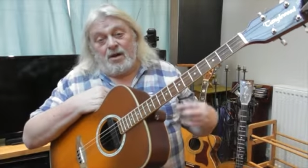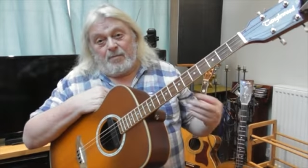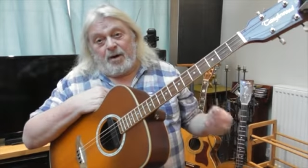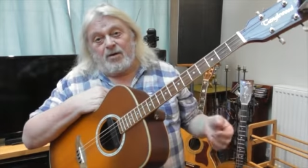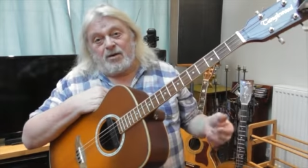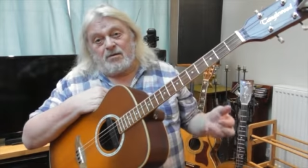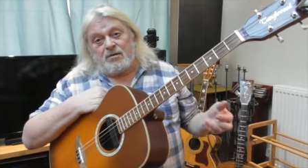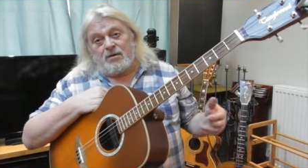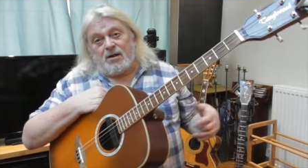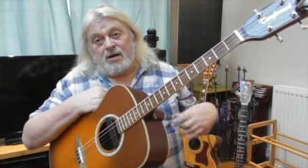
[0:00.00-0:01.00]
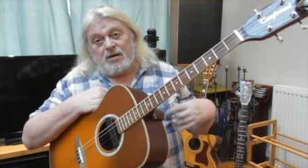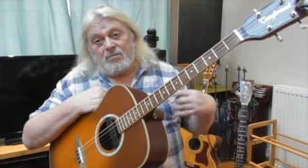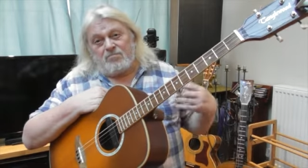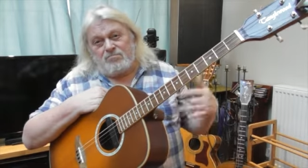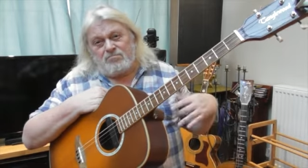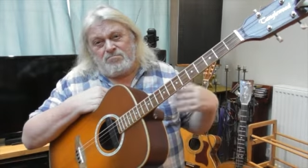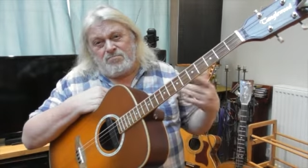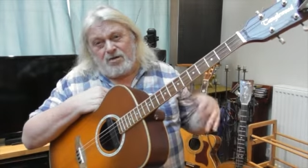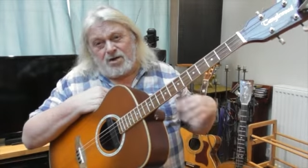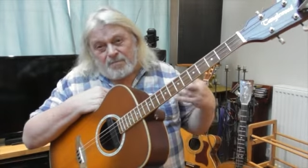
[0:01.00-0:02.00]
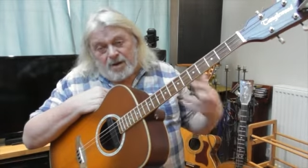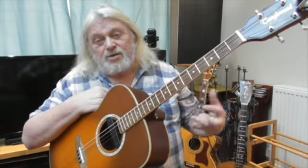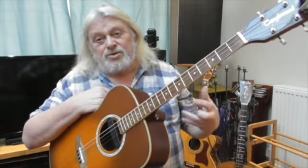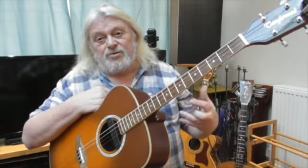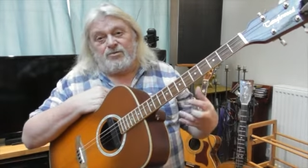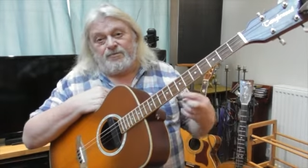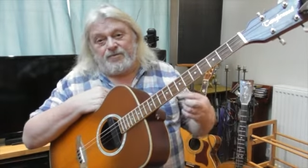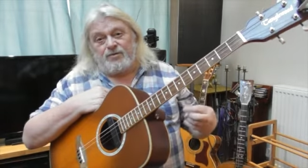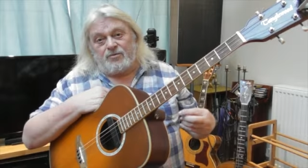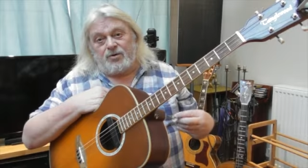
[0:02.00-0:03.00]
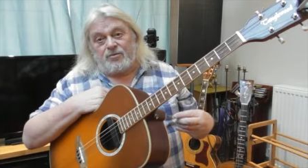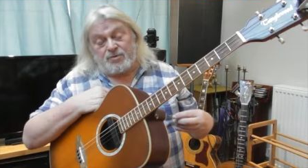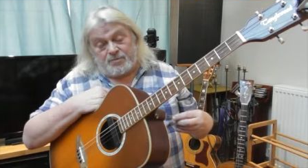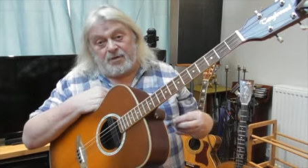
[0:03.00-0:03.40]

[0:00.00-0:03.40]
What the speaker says: American commercial folk groups,